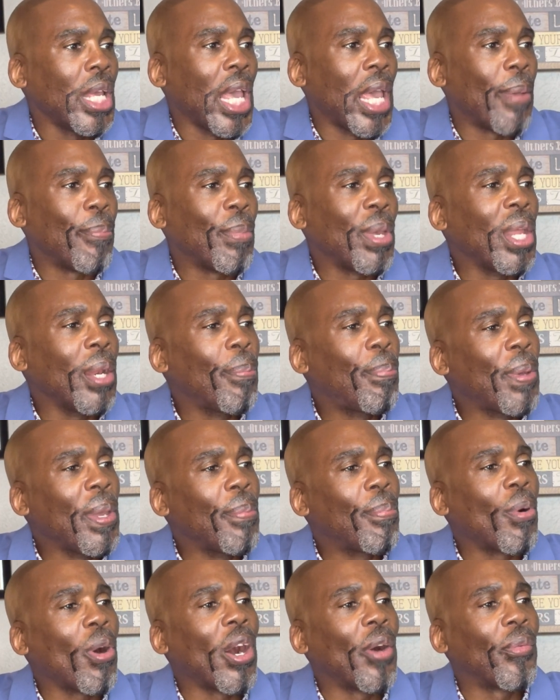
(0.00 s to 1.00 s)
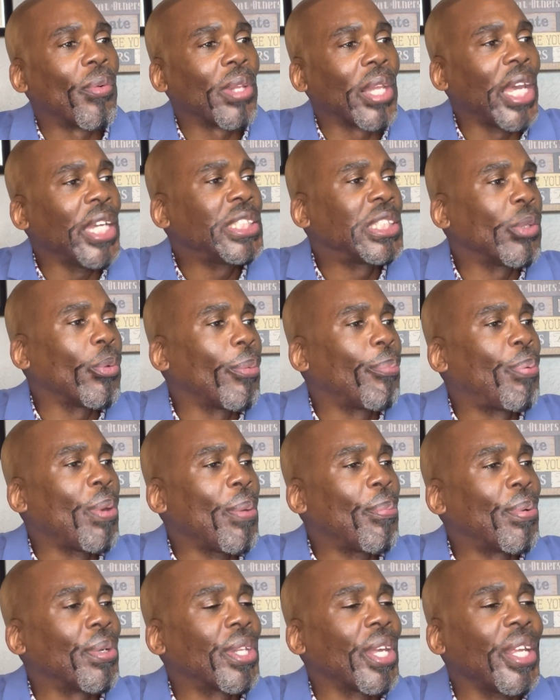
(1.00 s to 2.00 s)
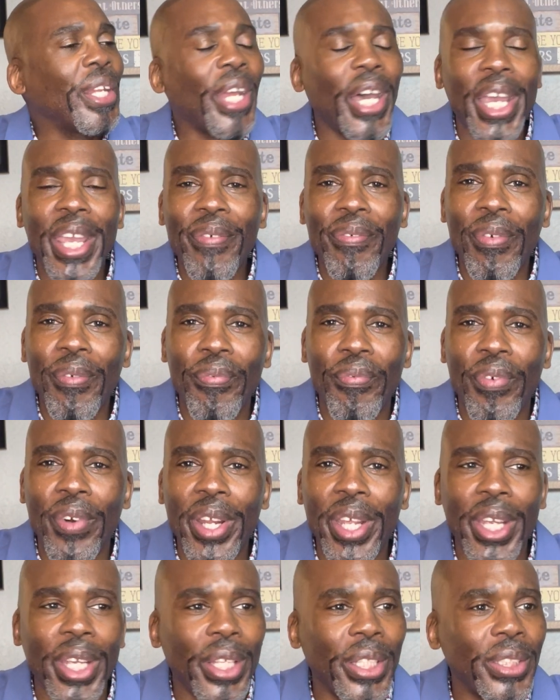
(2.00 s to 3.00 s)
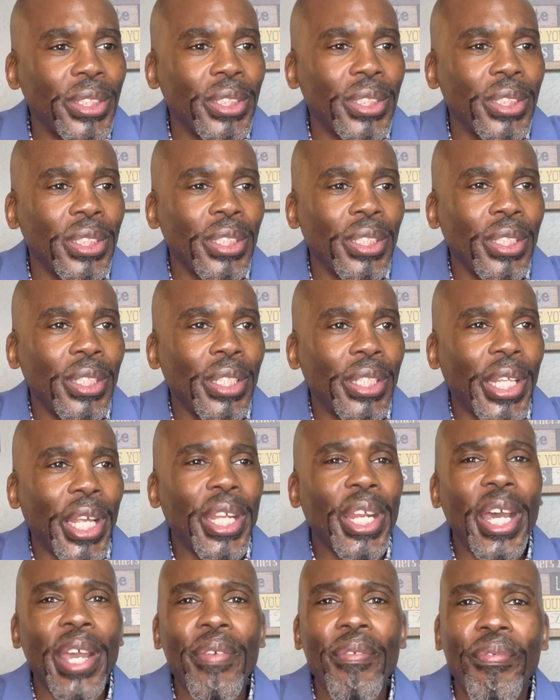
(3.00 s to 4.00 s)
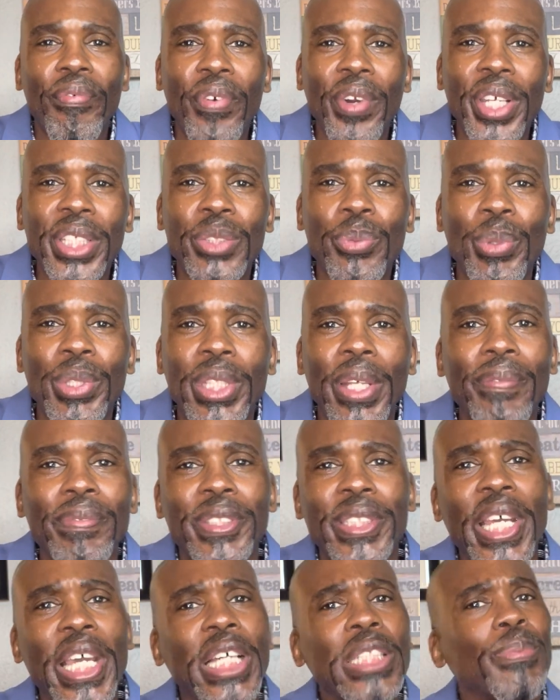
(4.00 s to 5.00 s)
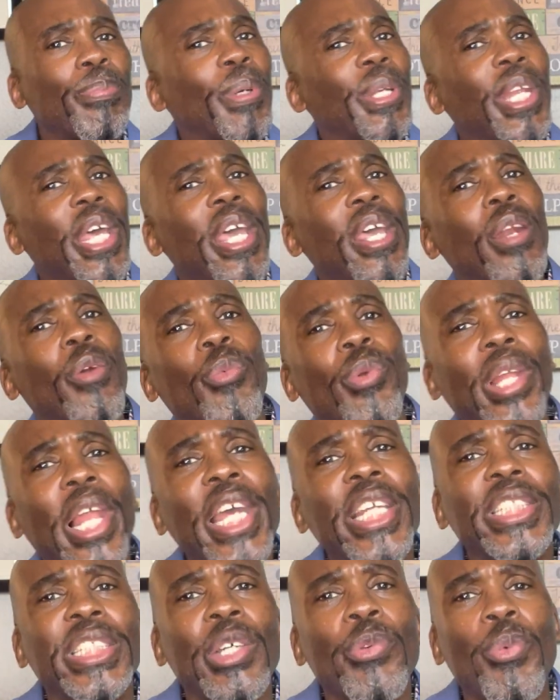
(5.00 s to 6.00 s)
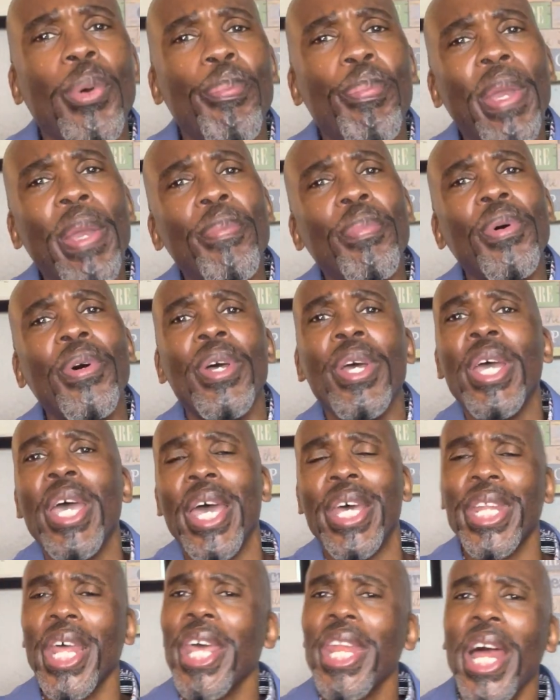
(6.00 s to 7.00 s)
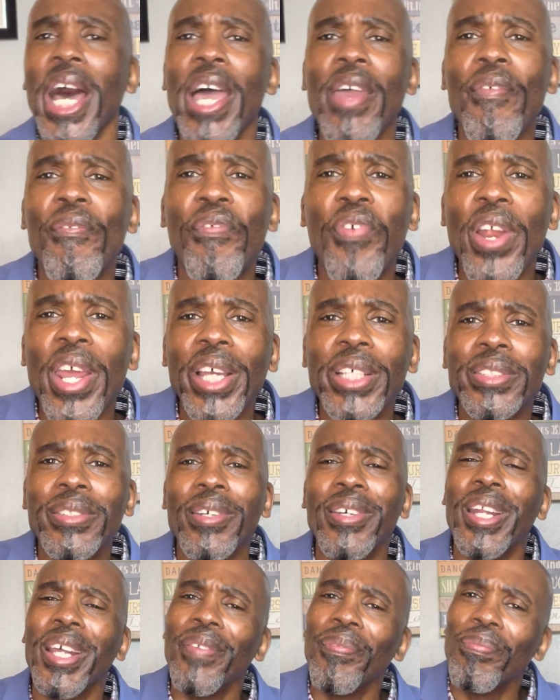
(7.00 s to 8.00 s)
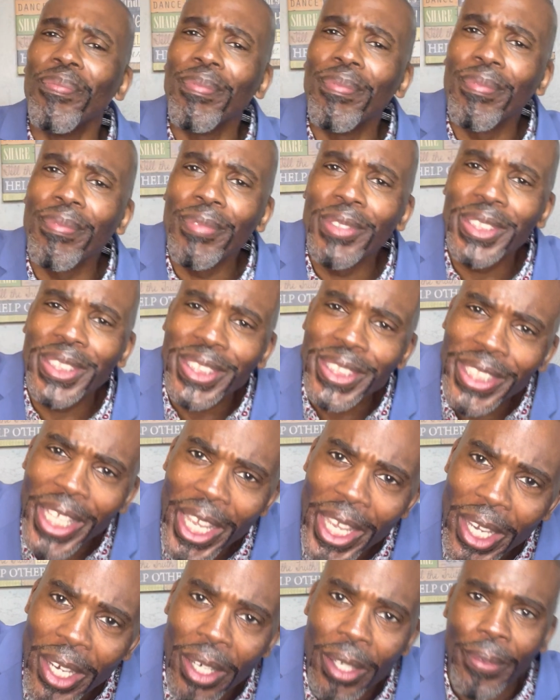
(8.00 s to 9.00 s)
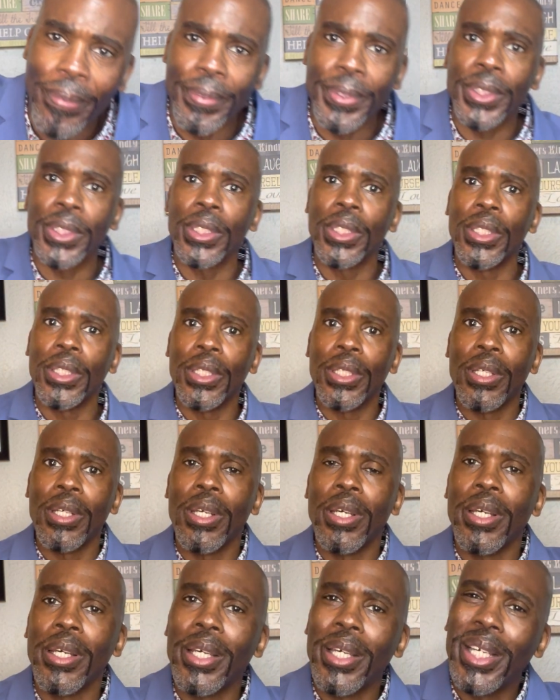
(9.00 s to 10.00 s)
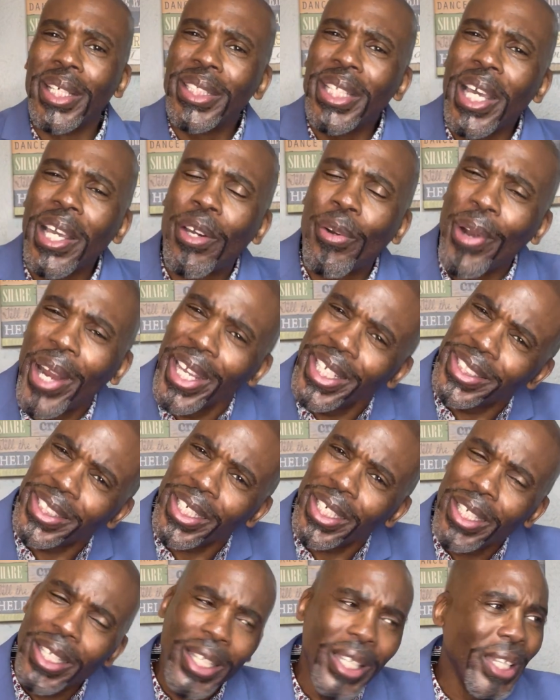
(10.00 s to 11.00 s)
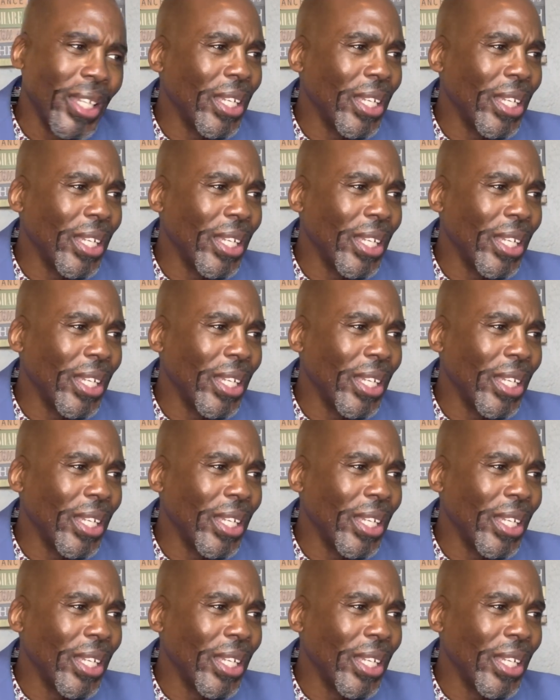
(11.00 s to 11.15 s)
And many people are in a relationship with people, they're not even friends. They're not even friends with themselves, but they're in a relationship with people and they're not even friends to themselves. Isn't that crazy?